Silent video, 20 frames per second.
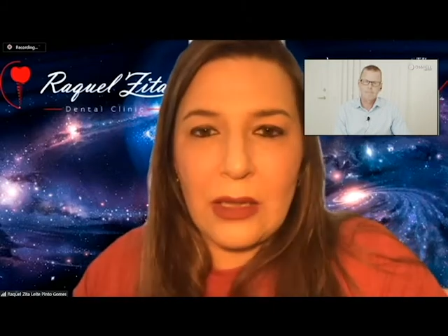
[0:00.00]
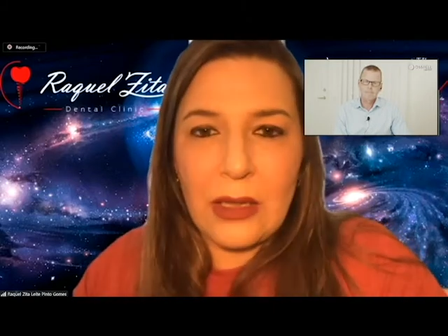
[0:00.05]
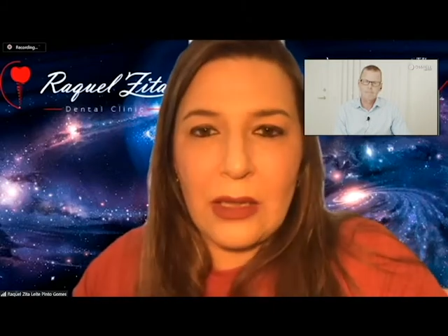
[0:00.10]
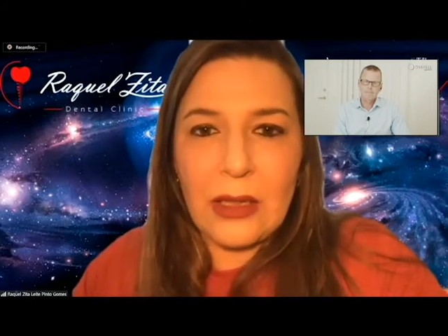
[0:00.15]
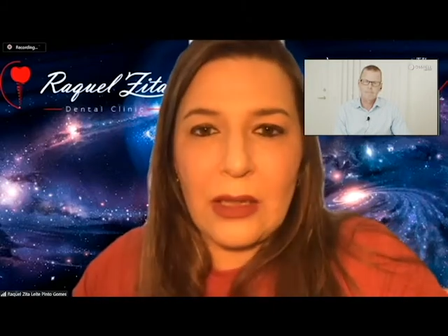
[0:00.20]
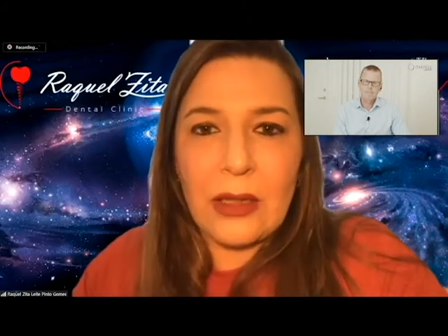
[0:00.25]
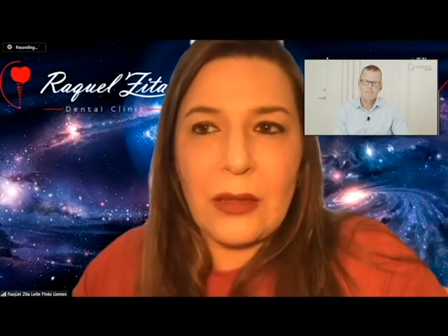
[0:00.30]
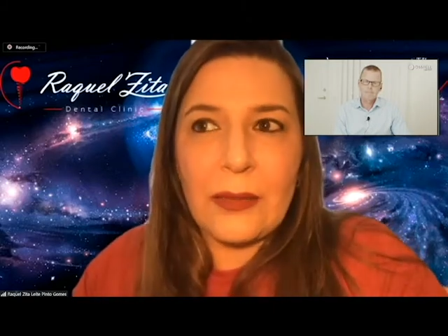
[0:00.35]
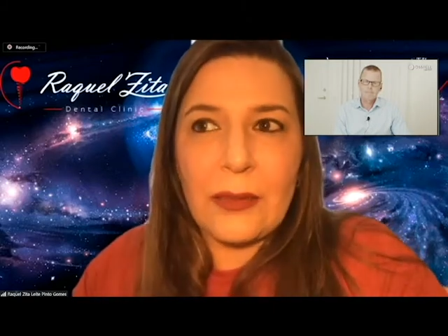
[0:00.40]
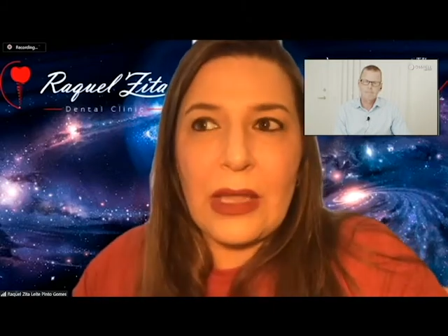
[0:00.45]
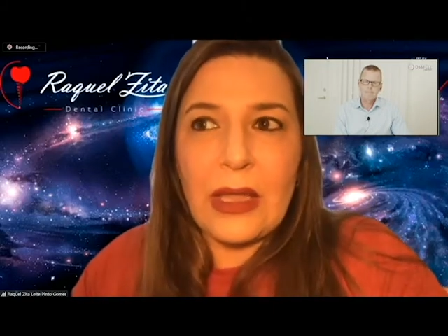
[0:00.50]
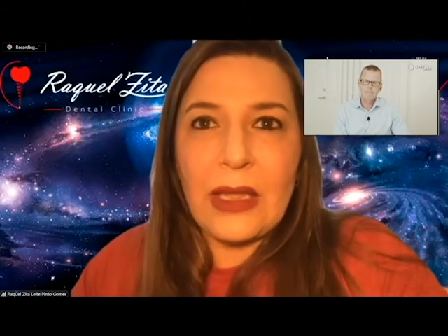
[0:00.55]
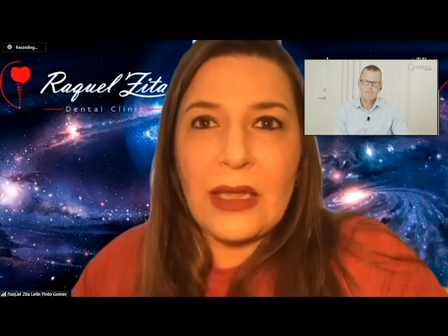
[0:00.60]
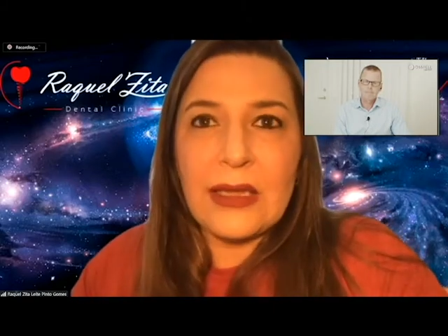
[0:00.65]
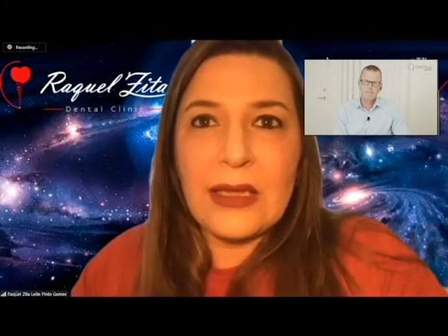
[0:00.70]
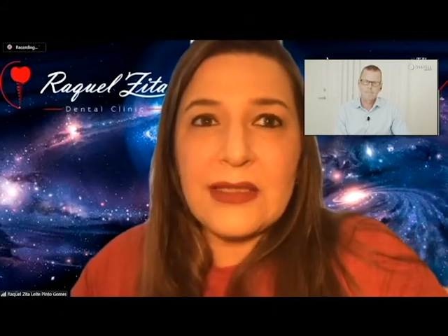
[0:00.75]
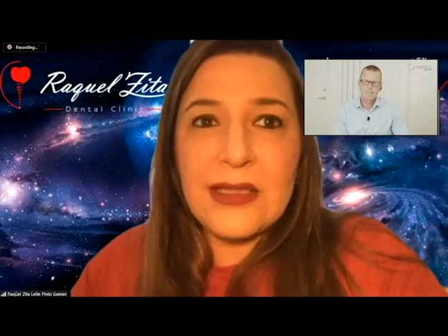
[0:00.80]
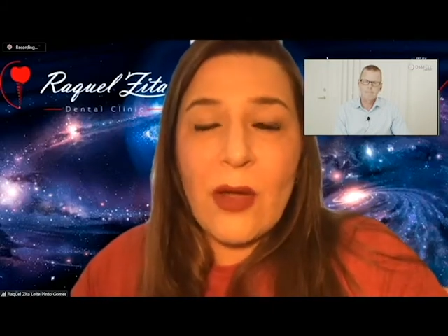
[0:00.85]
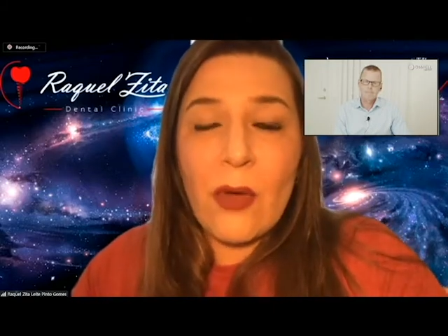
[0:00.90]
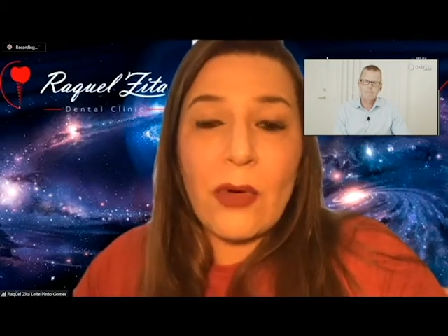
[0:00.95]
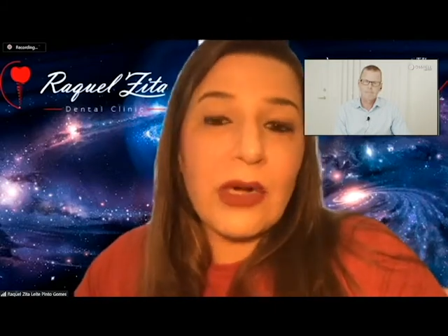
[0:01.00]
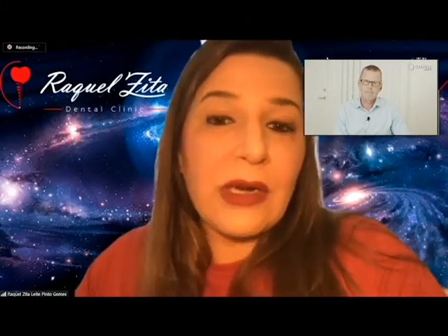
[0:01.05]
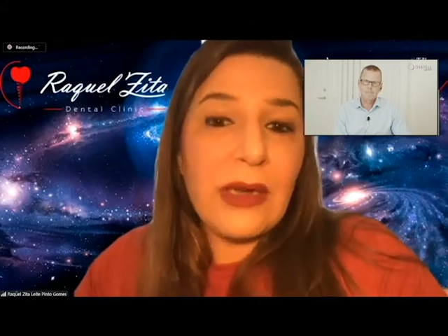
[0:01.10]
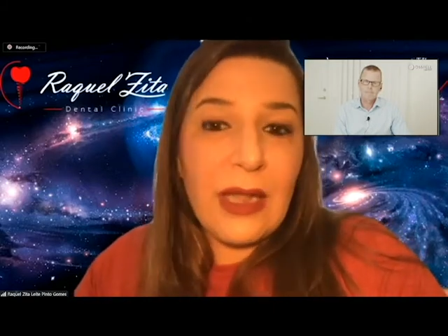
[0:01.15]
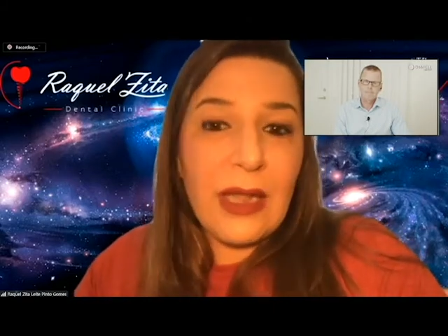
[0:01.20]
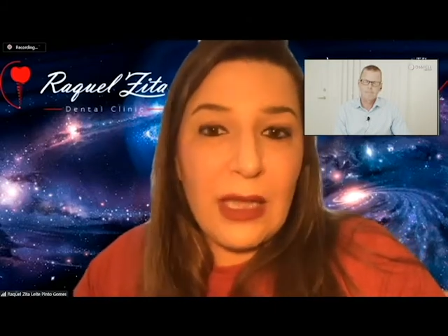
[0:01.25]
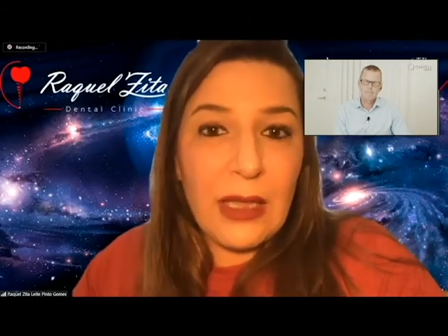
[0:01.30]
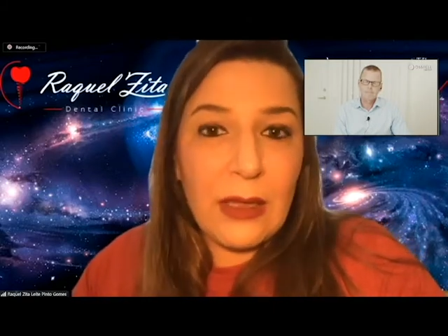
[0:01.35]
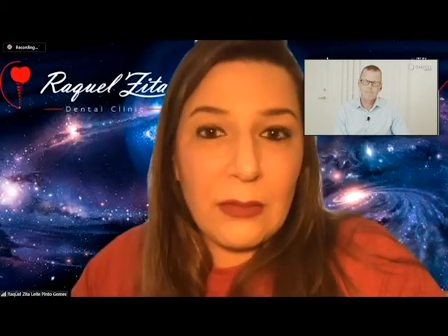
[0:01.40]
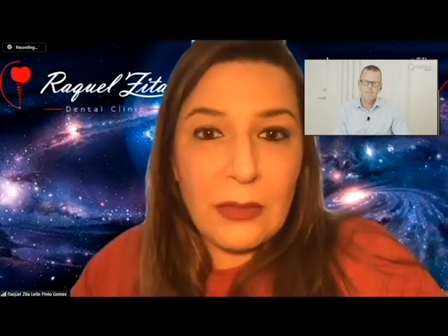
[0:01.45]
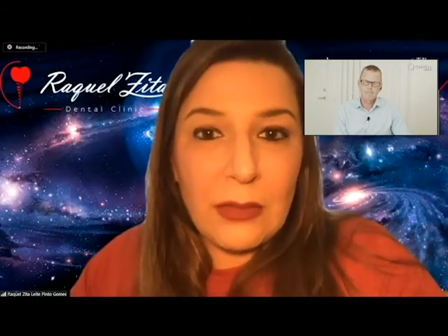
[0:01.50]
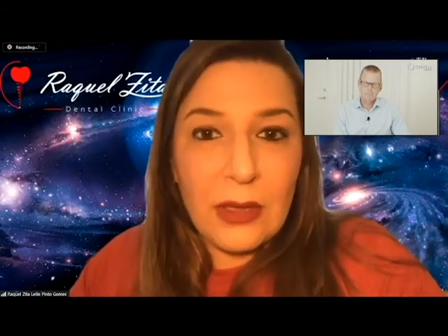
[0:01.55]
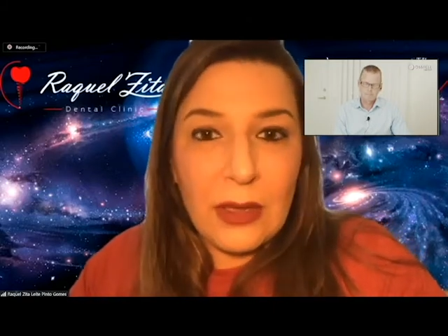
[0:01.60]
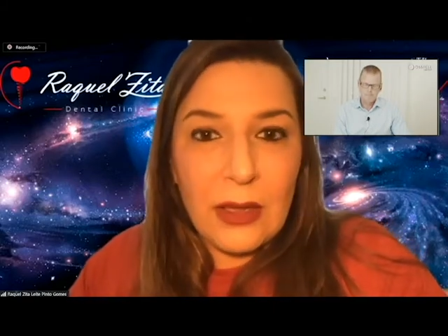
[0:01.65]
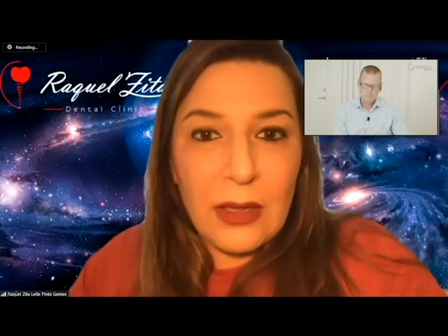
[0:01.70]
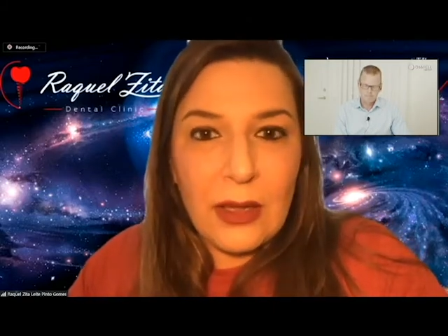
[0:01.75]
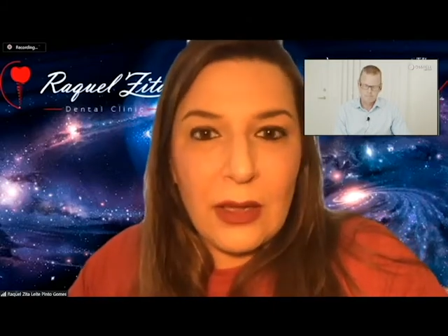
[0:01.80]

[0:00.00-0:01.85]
um, it's our name.